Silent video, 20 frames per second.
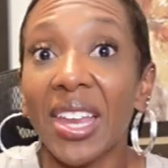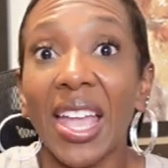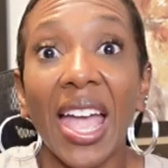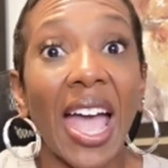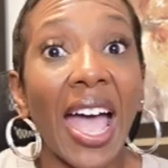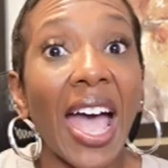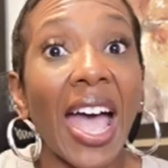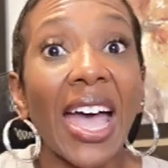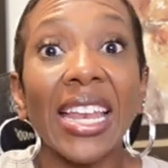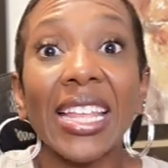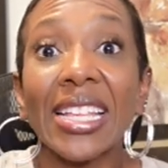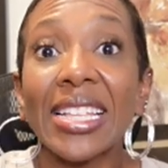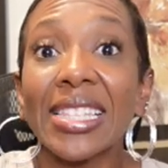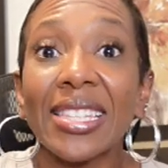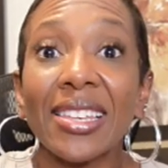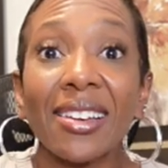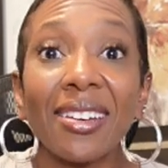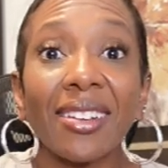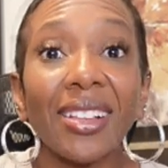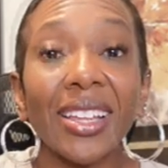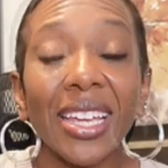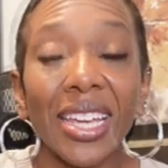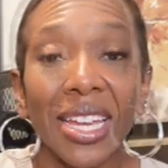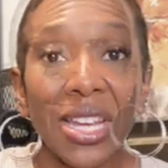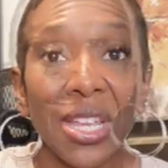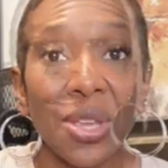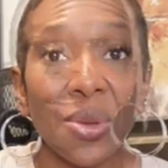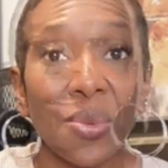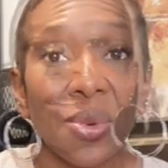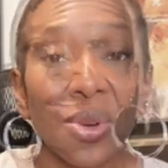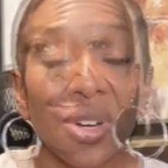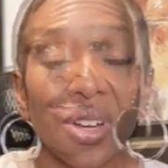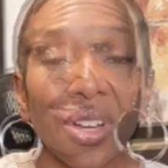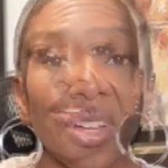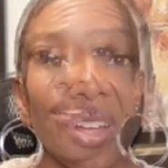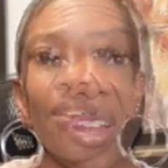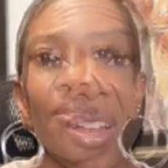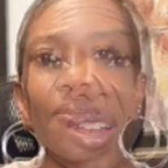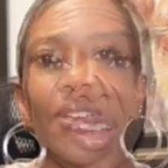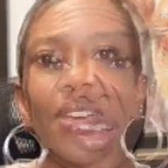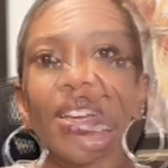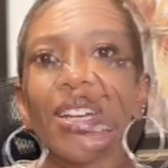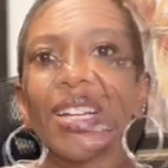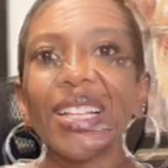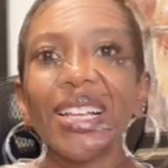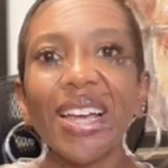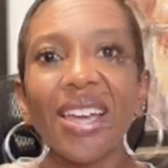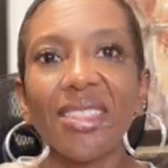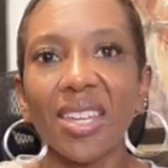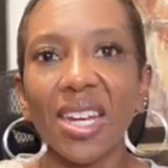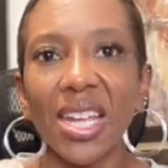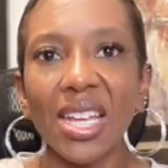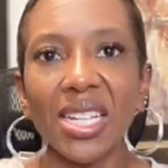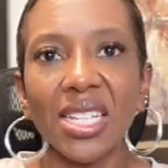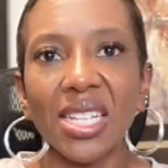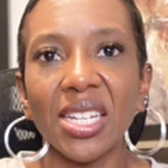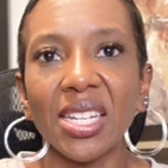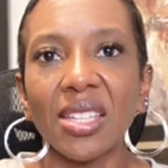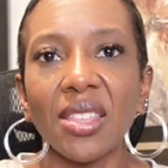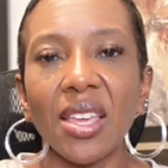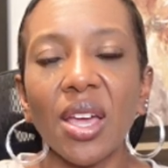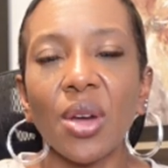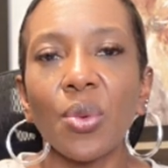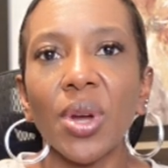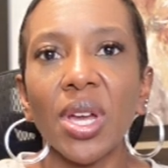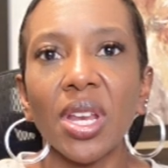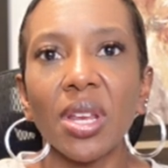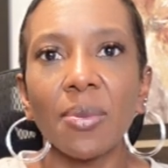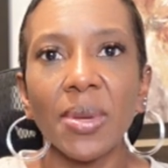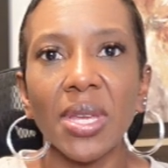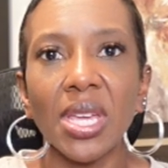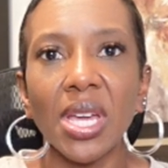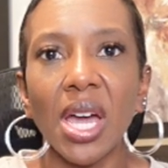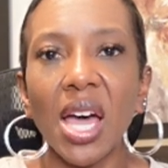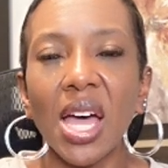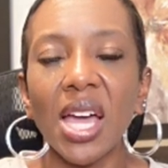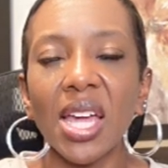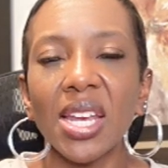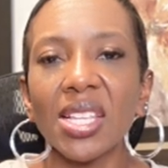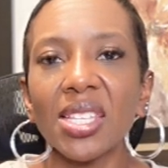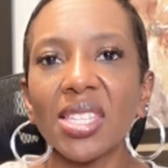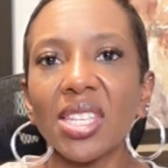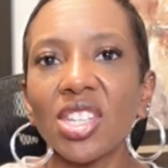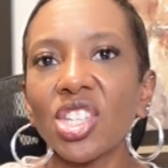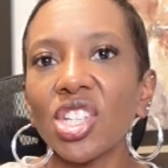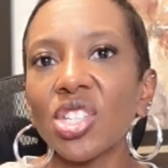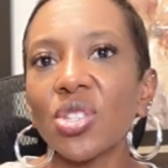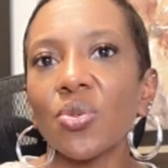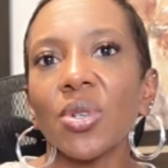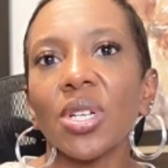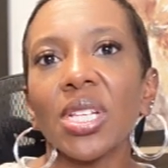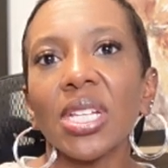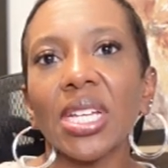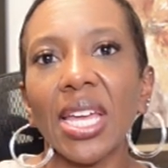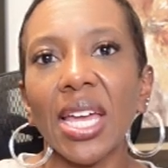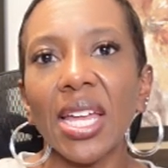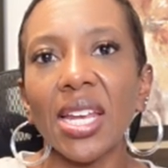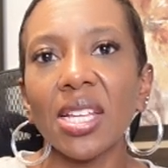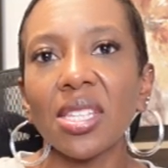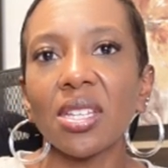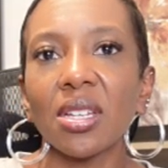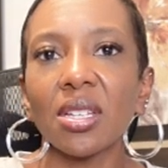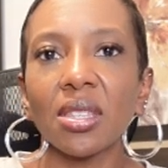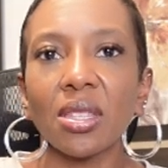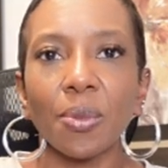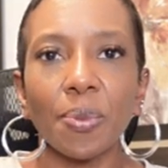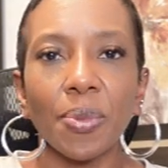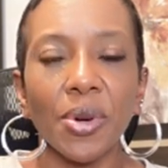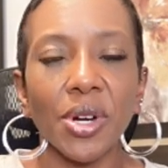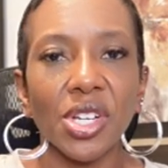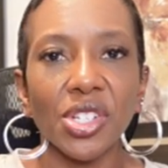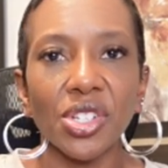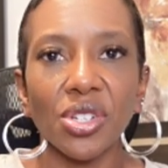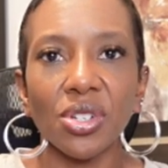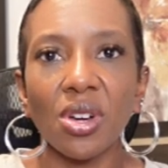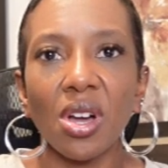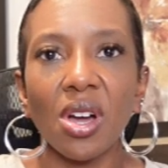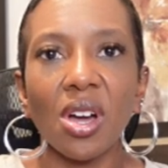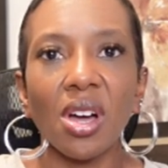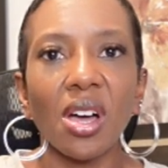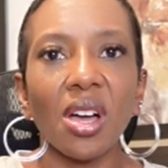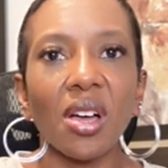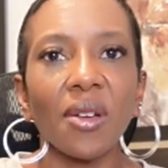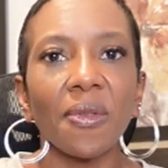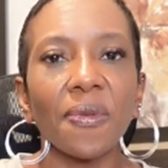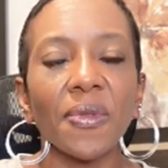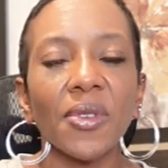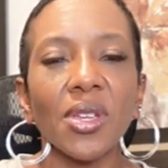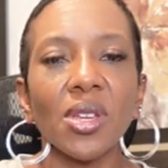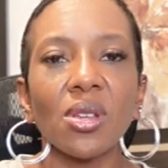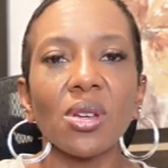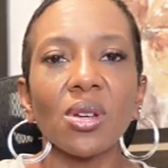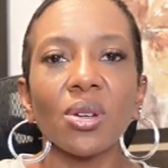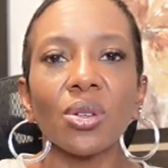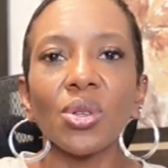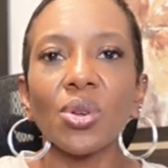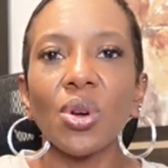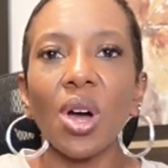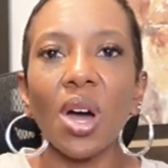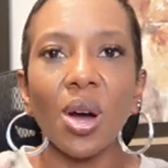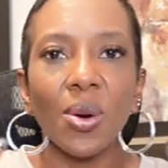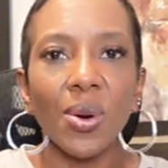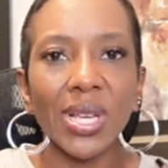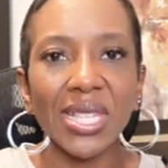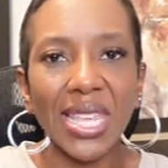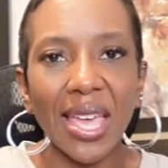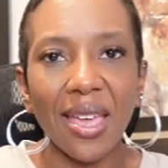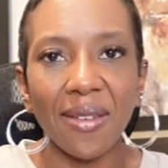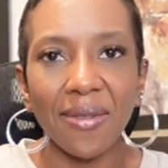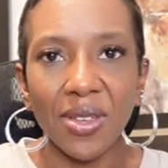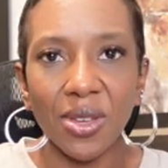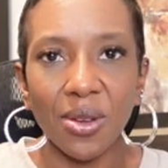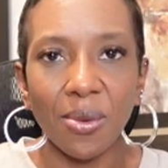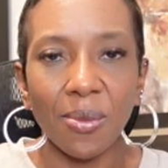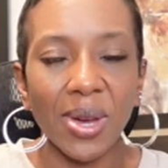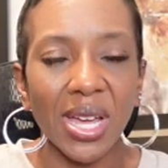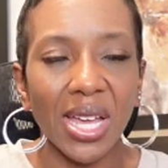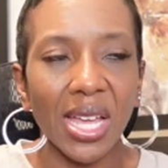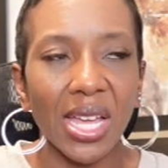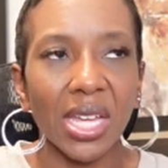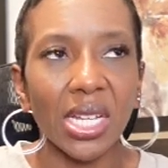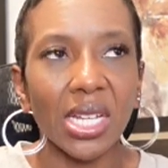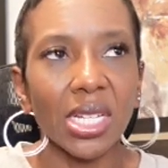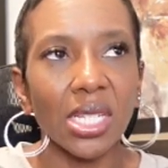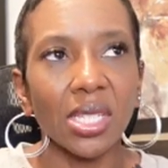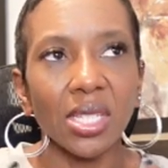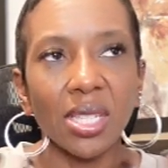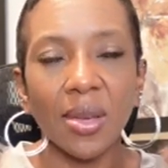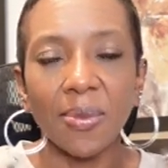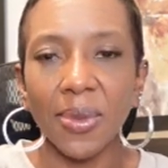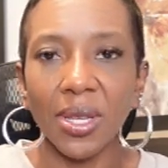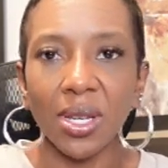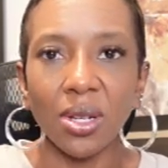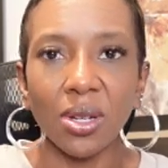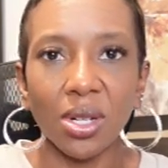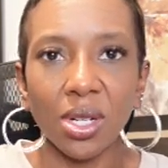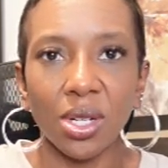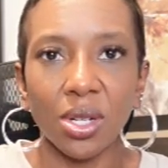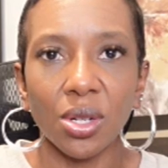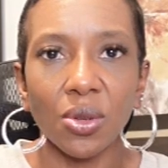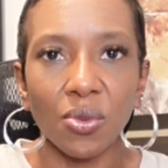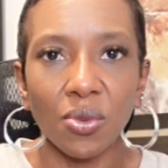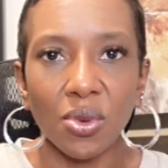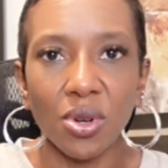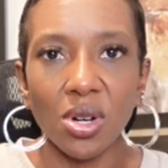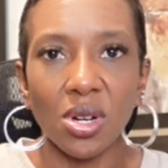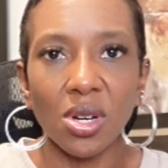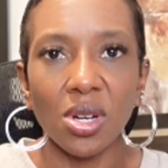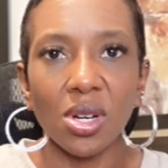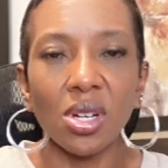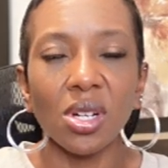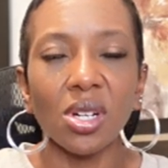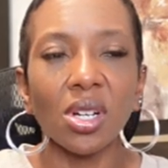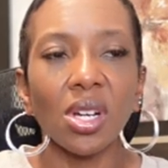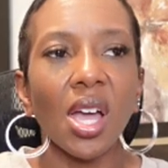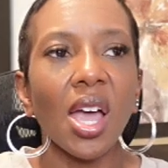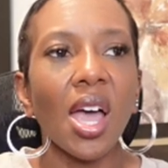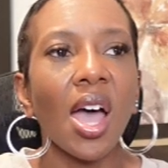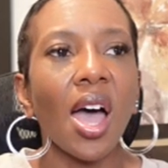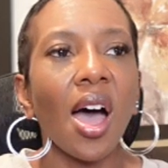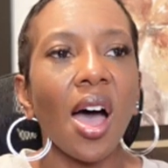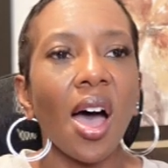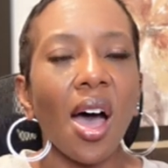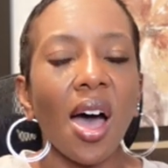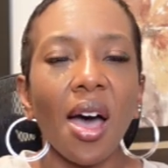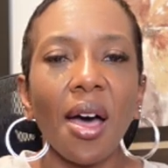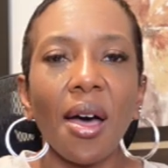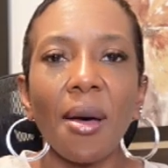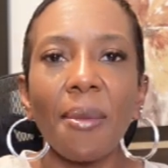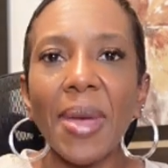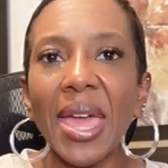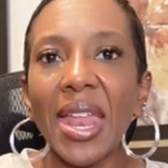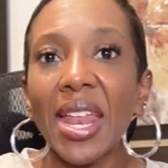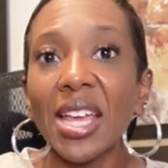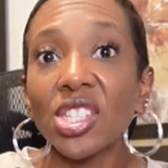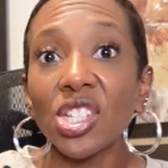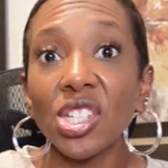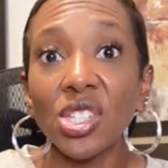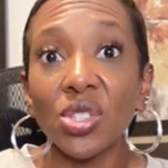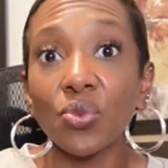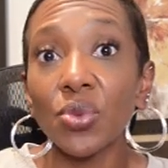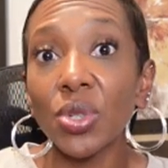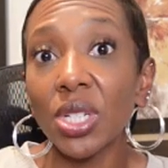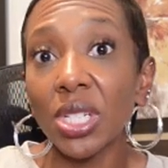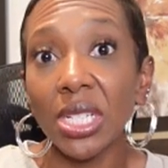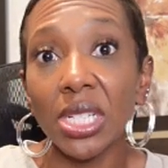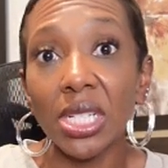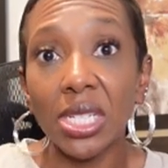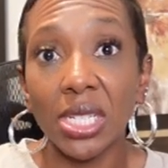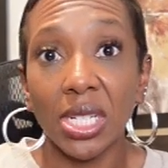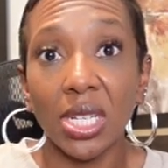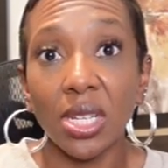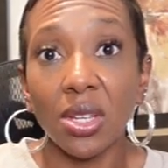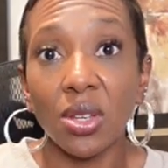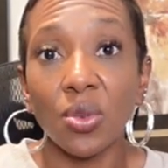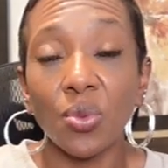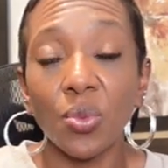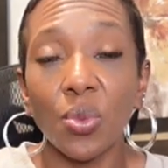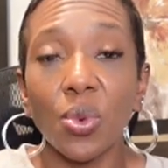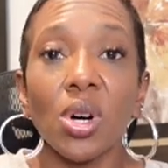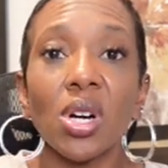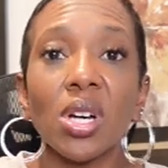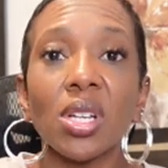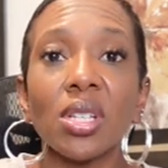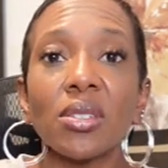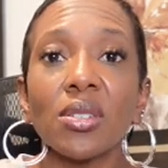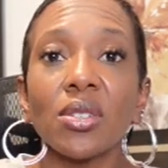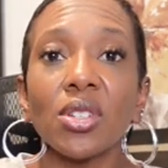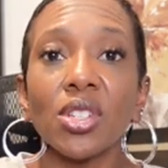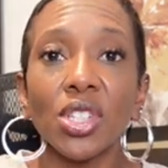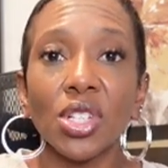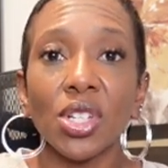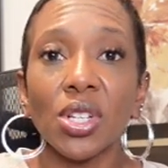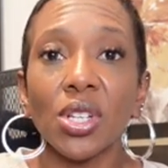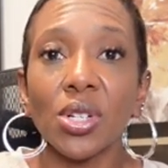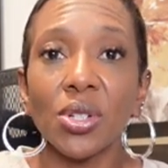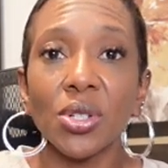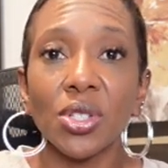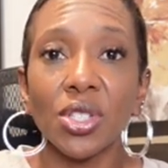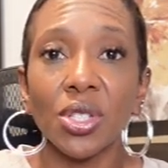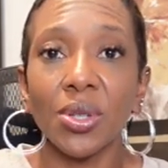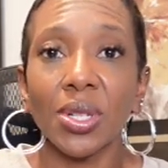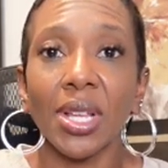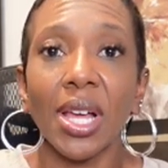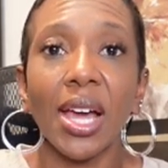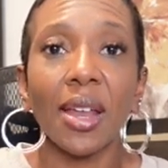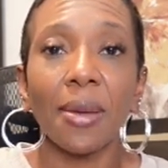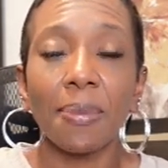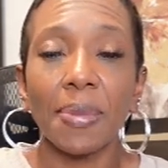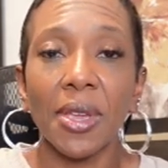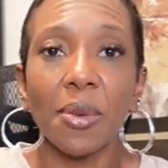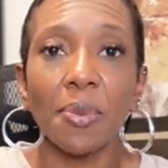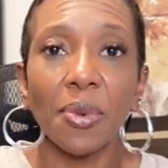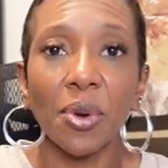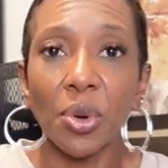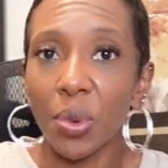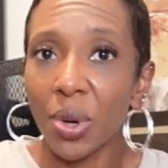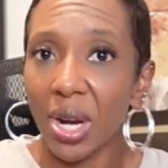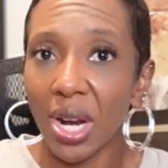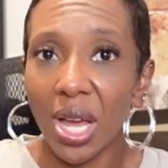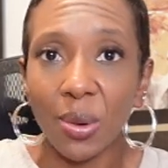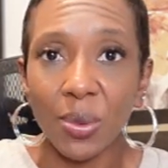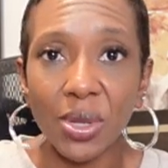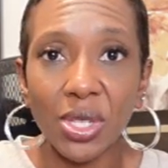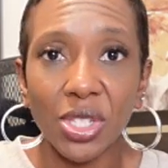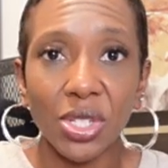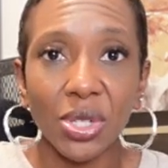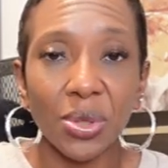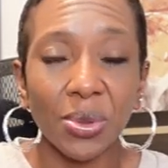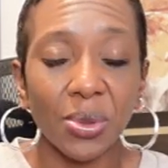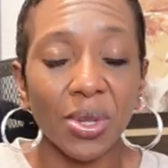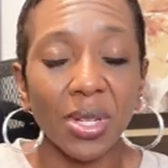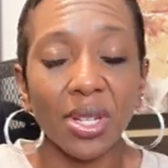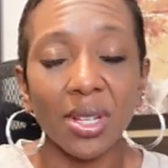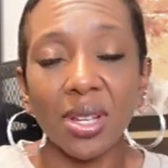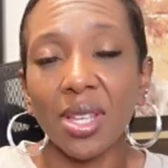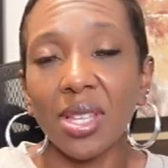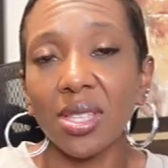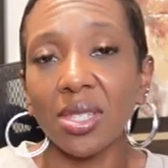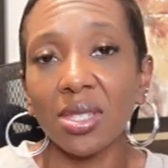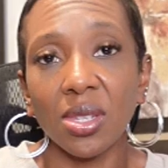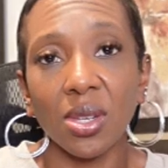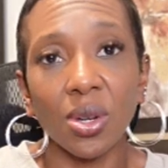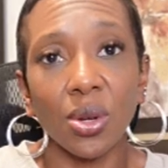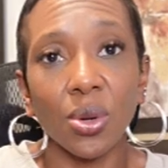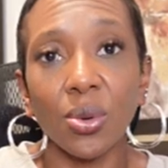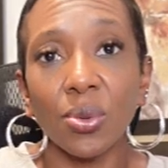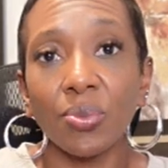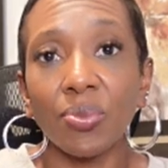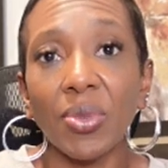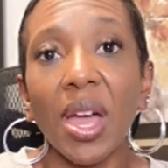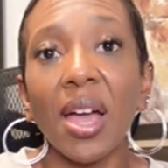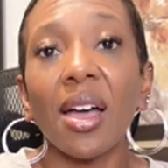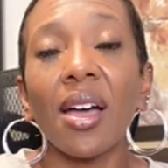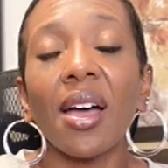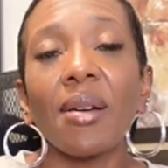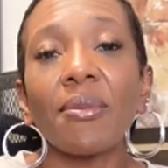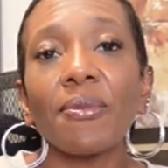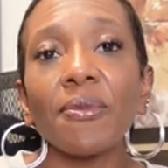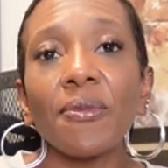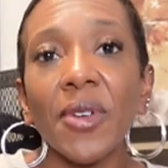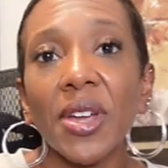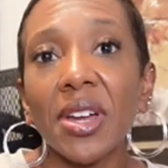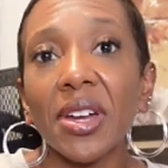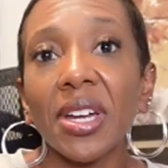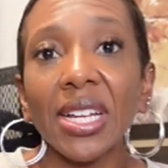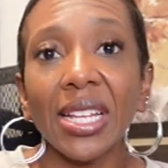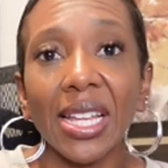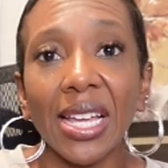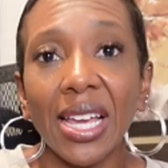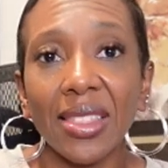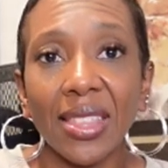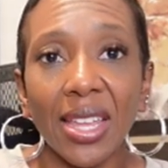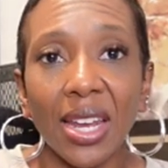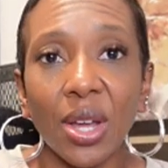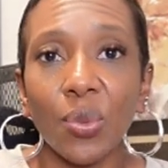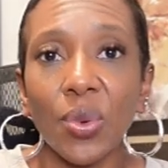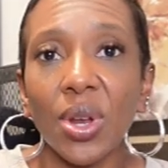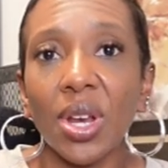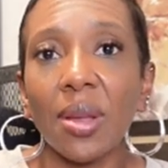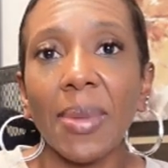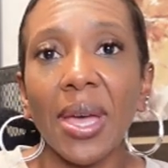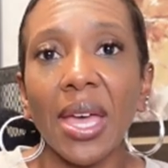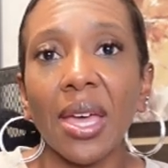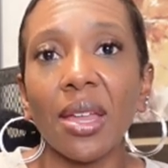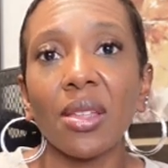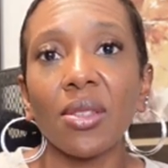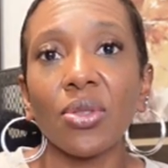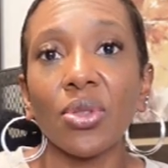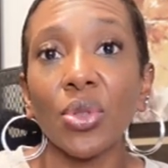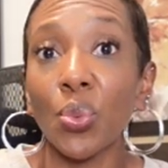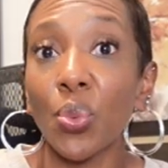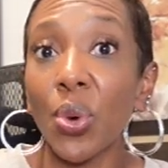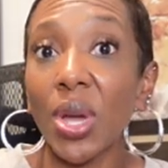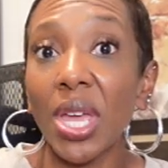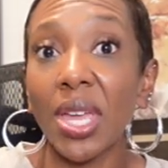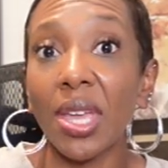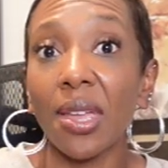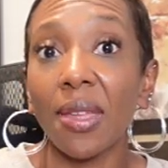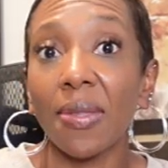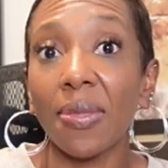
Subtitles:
I didn't tell anyone. I'm very glad that I did it that way, to be honest. It just really kind of took the pressure off. You always have in your mind, is something gonna go wrong? And I just really didn't want to disclose to a lot of people what I was doing. And so I'm very glad that I went about it the way